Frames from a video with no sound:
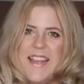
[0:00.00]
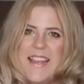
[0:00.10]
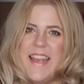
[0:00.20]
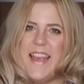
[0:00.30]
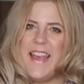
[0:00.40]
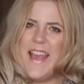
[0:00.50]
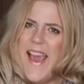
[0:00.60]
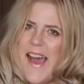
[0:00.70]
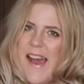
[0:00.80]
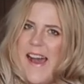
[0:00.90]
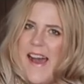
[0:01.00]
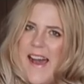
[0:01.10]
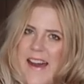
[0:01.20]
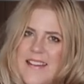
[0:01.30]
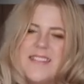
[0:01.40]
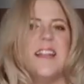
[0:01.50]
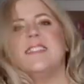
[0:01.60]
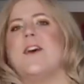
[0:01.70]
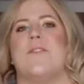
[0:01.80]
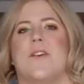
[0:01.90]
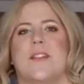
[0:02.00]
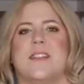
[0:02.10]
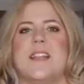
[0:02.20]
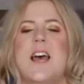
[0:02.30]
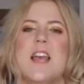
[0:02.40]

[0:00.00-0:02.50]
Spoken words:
Yeehaw! That's how I feel in this.